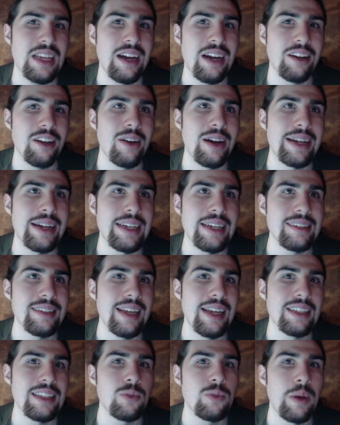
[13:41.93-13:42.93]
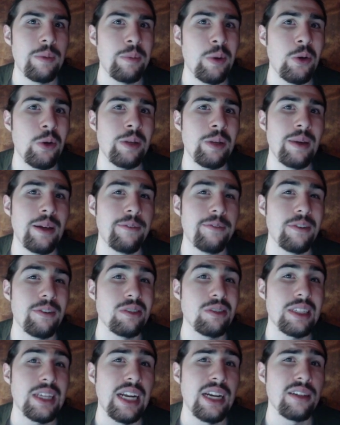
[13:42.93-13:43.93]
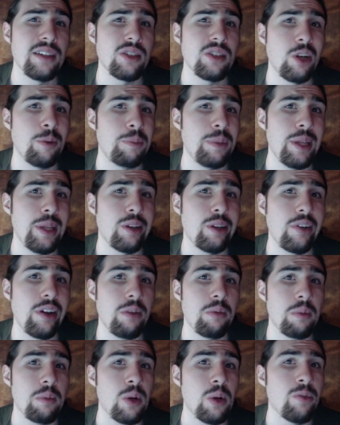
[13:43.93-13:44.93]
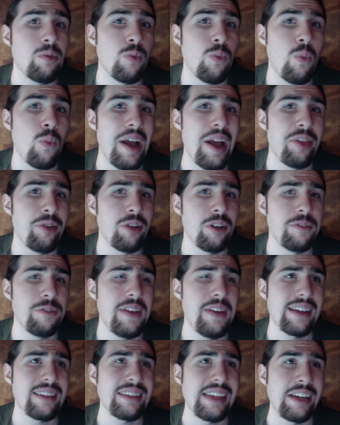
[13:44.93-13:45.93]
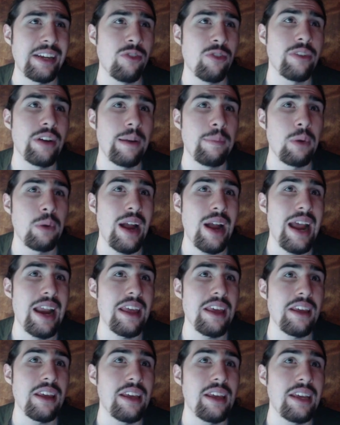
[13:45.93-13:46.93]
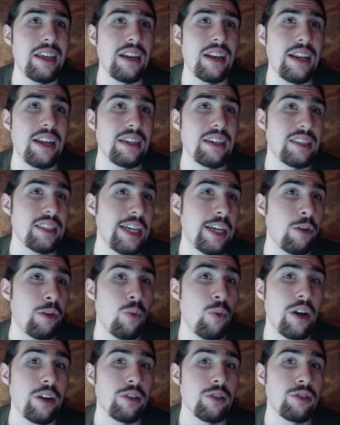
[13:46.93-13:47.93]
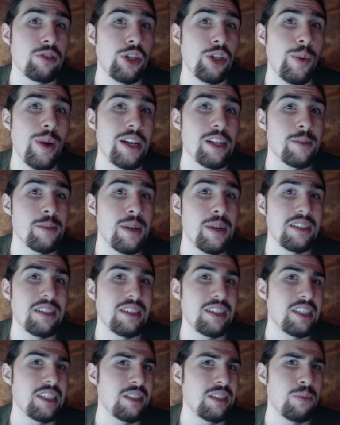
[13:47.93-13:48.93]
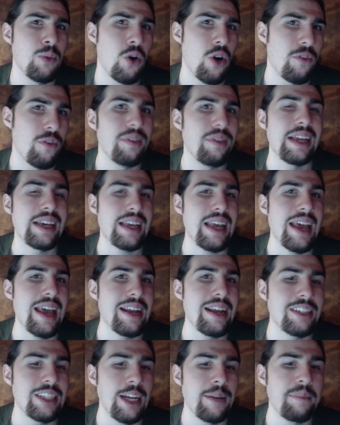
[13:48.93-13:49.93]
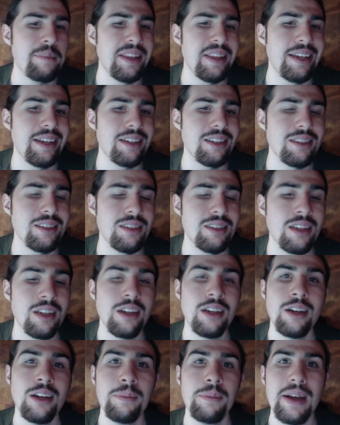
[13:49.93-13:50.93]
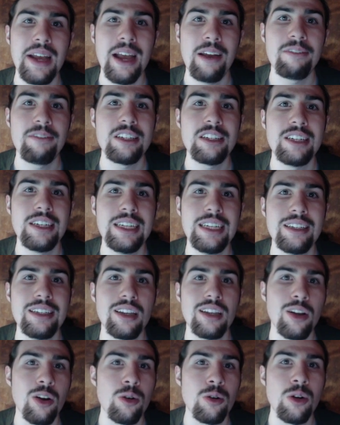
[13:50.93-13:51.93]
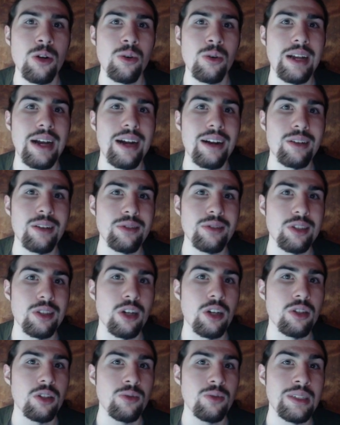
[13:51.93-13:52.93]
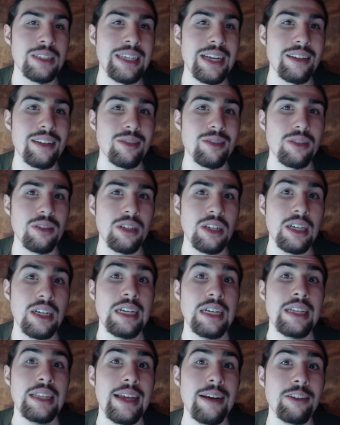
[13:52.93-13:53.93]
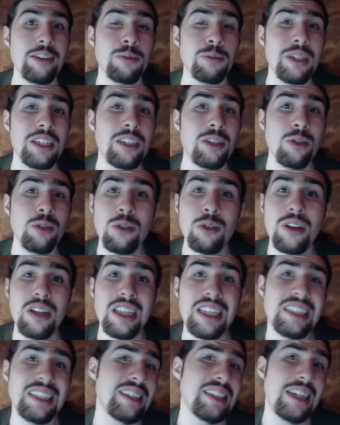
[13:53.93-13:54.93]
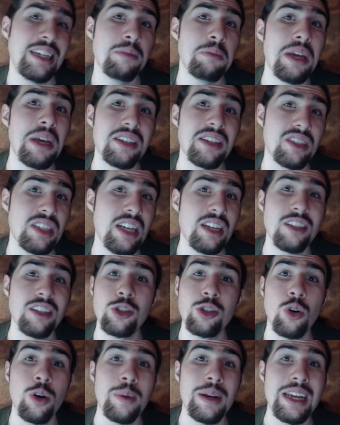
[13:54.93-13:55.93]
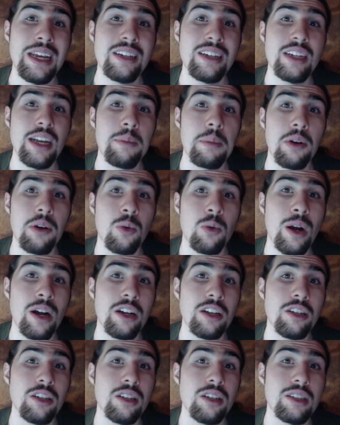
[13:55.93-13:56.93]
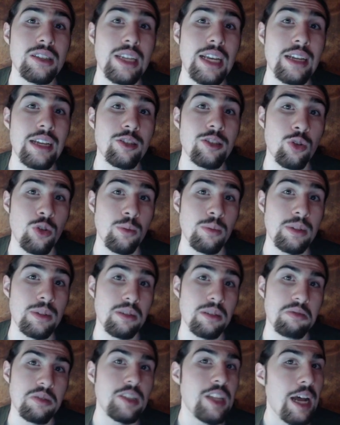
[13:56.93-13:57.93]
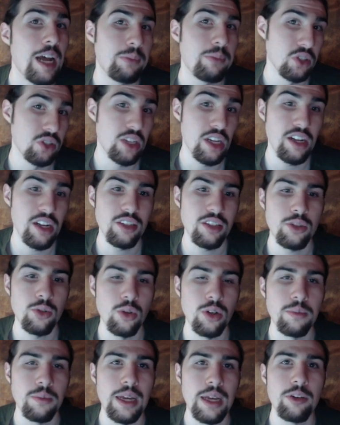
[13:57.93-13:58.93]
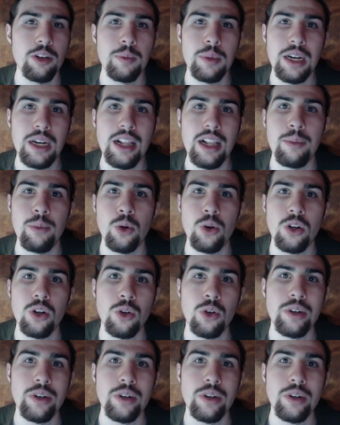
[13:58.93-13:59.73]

I don't know, I guess that's when Pokemon first kind of started playing around with more weather effects. I don't remember any in like Gen 1 or 2 as much, just more like HM things. But having to need the Go-Go goggles to go through a desert, that was pretty cool. At least they didn't make Sandstorm and HM and require you to do Sandstorm to stop the Sandstorm. That would have been a lot more